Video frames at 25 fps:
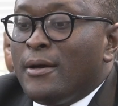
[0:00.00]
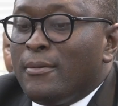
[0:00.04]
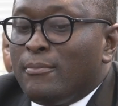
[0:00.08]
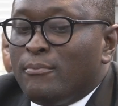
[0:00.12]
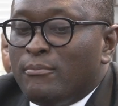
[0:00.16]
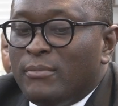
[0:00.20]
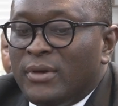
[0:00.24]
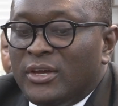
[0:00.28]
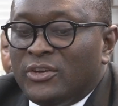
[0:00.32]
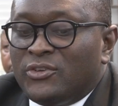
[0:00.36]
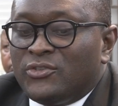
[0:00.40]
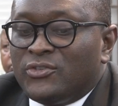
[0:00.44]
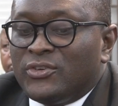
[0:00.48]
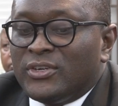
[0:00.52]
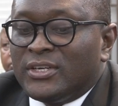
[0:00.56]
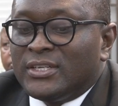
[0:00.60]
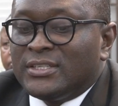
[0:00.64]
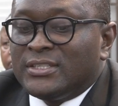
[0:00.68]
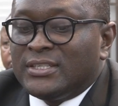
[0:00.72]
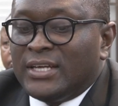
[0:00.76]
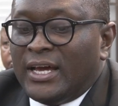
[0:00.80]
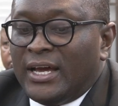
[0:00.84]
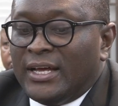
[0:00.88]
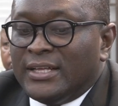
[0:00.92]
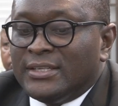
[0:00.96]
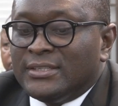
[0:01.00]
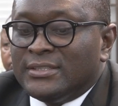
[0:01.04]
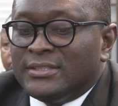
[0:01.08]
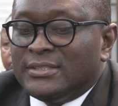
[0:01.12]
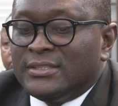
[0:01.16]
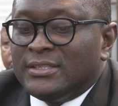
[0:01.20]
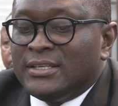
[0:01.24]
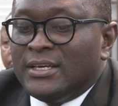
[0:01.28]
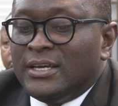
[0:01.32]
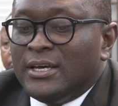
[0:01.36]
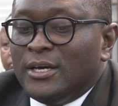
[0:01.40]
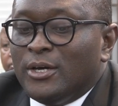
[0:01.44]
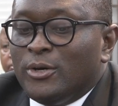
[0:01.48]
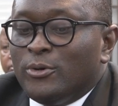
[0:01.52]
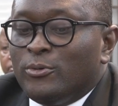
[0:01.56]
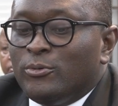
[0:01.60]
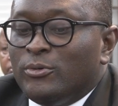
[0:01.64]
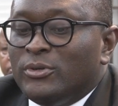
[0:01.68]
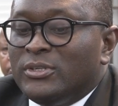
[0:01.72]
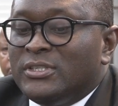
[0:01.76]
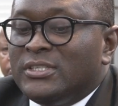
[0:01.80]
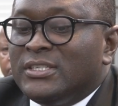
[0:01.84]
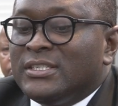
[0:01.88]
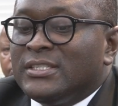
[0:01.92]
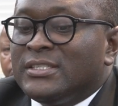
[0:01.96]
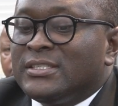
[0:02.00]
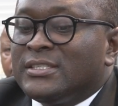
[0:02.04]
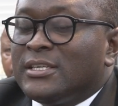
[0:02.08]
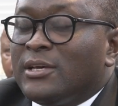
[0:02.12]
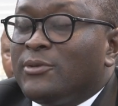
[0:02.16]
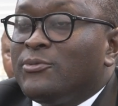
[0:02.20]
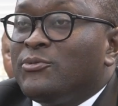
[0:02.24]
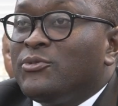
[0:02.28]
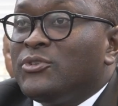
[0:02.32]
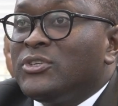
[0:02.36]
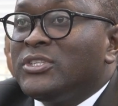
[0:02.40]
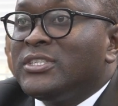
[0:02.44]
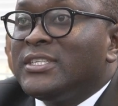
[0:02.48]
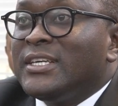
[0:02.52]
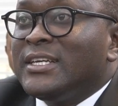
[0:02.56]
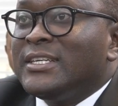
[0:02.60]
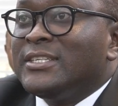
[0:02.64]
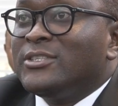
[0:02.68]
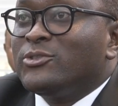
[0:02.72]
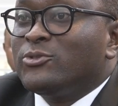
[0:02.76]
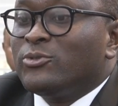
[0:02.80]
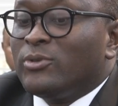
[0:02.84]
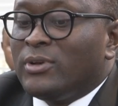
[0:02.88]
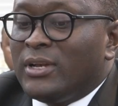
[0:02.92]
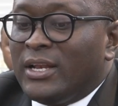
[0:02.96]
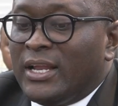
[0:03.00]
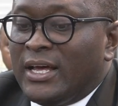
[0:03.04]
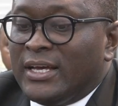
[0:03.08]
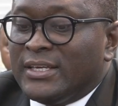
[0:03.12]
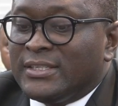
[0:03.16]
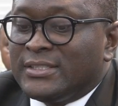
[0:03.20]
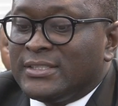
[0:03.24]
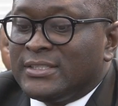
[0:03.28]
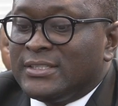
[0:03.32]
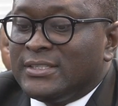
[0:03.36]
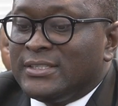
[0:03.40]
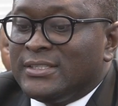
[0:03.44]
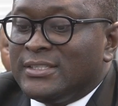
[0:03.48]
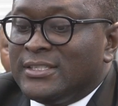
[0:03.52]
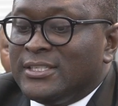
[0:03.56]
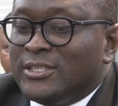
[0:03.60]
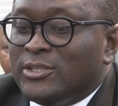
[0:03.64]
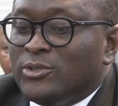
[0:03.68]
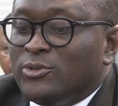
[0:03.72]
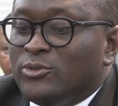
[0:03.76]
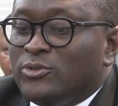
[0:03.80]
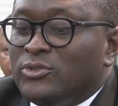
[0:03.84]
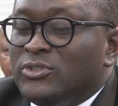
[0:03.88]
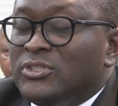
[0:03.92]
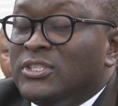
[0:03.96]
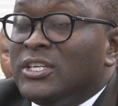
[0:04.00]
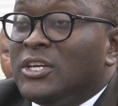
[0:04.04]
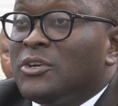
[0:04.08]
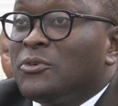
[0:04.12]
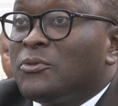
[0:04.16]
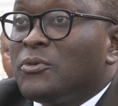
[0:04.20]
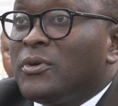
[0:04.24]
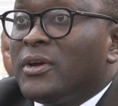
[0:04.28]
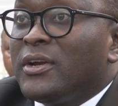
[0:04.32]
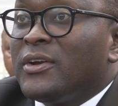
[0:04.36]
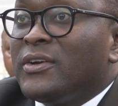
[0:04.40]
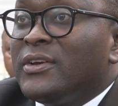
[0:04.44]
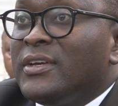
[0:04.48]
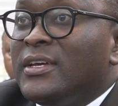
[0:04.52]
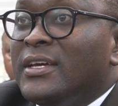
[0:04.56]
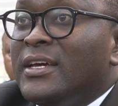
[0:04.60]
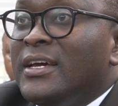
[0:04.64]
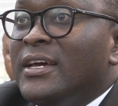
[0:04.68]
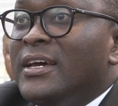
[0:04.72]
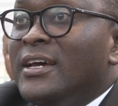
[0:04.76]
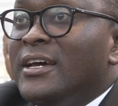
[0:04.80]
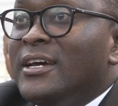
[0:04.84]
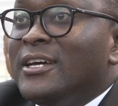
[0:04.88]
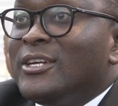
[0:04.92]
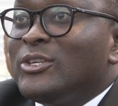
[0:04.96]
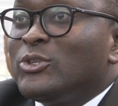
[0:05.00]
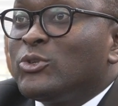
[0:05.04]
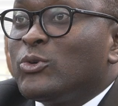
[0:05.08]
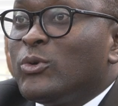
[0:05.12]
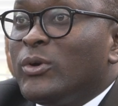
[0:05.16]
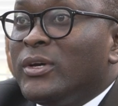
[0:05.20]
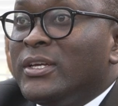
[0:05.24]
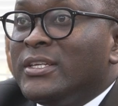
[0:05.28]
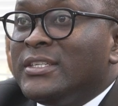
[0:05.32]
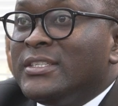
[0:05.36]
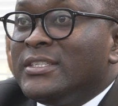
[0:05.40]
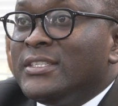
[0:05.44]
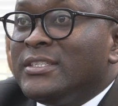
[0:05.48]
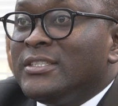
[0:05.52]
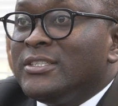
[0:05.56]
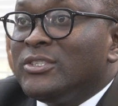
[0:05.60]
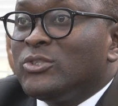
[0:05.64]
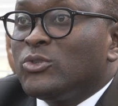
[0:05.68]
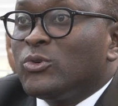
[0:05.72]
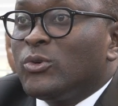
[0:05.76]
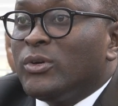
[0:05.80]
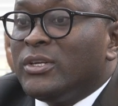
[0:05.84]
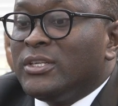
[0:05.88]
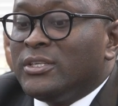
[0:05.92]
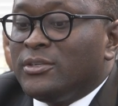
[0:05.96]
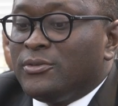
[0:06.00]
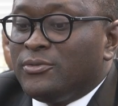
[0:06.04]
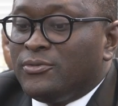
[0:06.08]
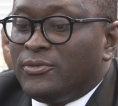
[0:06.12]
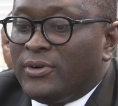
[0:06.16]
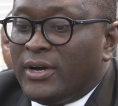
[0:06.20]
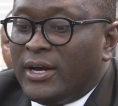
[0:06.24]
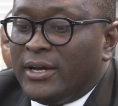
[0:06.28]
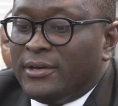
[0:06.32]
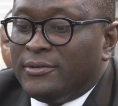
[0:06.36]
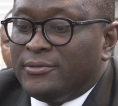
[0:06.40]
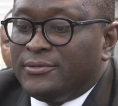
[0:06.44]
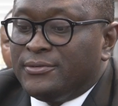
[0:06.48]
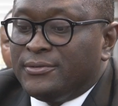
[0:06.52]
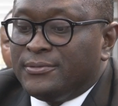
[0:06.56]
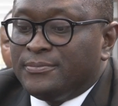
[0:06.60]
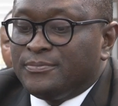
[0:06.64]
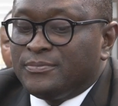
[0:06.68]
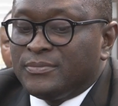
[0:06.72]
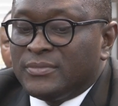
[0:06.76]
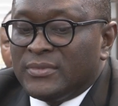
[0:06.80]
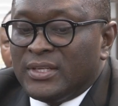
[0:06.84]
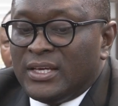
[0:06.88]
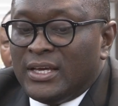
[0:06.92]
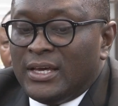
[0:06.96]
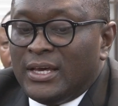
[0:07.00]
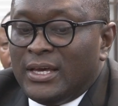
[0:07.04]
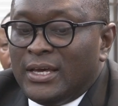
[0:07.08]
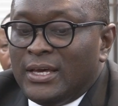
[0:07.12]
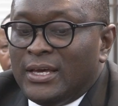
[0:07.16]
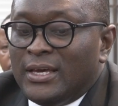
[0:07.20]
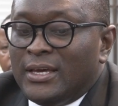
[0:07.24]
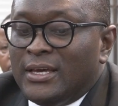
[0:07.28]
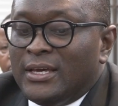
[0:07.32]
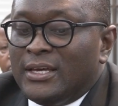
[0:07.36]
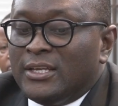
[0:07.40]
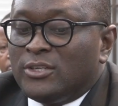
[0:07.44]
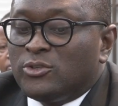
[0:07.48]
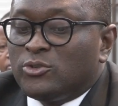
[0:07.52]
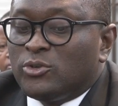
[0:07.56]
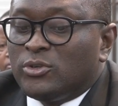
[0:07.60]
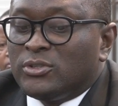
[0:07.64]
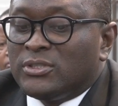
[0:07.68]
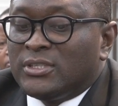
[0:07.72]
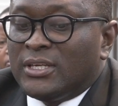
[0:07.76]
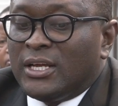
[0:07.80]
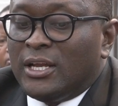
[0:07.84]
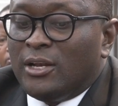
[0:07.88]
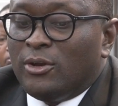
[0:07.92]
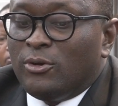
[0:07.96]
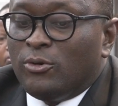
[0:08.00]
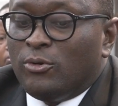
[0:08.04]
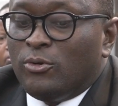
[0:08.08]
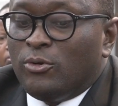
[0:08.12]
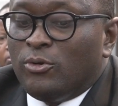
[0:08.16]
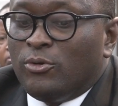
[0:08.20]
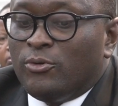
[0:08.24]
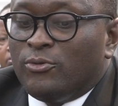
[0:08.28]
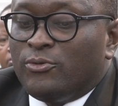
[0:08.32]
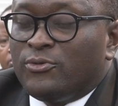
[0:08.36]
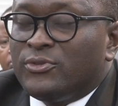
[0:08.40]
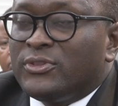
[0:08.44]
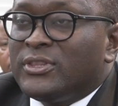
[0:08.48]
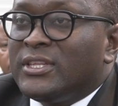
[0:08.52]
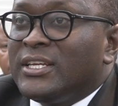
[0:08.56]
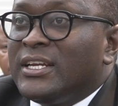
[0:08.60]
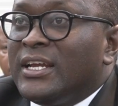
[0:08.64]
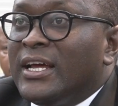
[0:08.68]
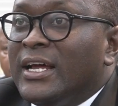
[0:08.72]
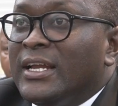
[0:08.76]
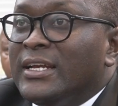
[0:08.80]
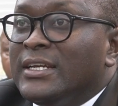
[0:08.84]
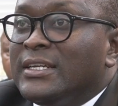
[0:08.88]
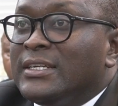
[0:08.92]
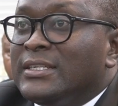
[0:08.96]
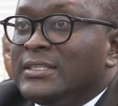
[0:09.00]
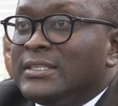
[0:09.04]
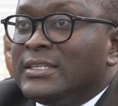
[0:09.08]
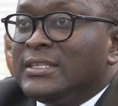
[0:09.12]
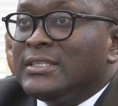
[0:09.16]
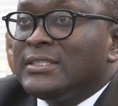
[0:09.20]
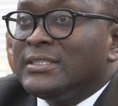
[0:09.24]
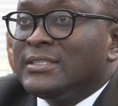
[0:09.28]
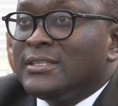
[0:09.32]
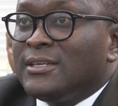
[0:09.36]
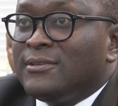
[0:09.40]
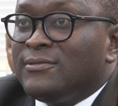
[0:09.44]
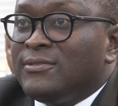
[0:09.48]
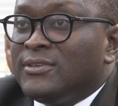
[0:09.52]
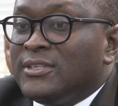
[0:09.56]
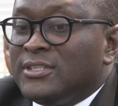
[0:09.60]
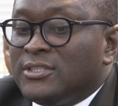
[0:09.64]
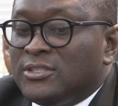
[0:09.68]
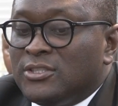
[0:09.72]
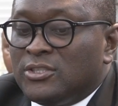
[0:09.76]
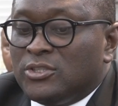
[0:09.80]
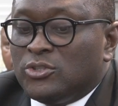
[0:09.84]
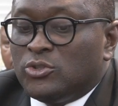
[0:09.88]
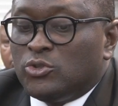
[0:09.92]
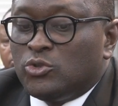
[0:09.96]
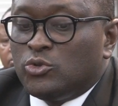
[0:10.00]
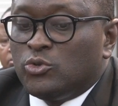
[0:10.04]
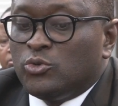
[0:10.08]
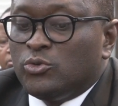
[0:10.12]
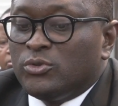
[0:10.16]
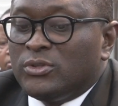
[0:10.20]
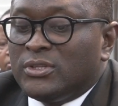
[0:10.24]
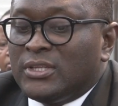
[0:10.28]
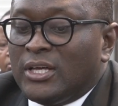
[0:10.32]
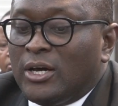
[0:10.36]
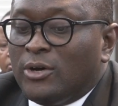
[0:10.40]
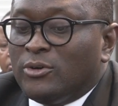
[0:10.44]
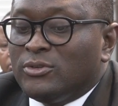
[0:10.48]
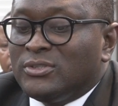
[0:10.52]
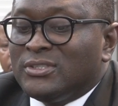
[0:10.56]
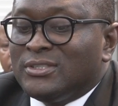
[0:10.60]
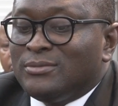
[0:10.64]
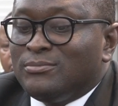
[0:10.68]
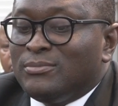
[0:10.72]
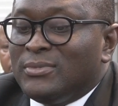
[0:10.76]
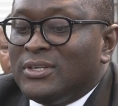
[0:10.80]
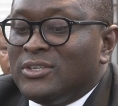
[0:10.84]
metric tons, which is sufficient to last till January 2025. A total of 372,000